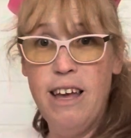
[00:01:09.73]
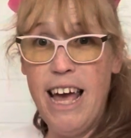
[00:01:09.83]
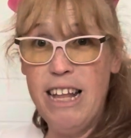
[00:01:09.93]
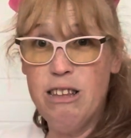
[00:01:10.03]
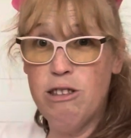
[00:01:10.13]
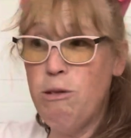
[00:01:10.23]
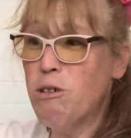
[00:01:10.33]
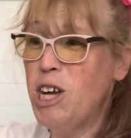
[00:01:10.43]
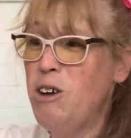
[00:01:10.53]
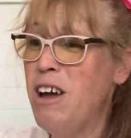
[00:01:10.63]
And it's super
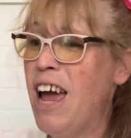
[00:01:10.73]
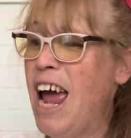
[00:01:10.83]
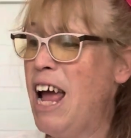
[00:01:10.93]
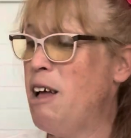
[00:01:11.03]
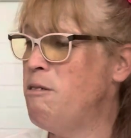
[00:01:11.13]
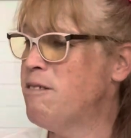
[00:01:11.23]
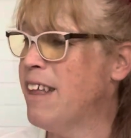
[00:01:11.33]
cute. And it was